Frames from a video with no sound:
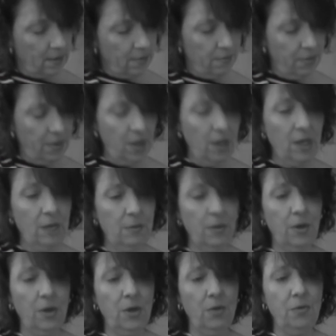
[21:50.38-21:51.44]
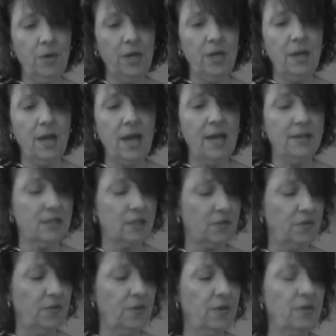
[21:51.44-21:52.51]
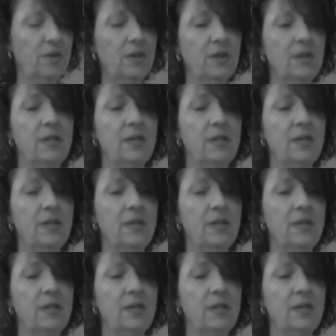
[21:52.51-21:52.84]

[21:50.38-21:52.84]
Maybe we'd ask for a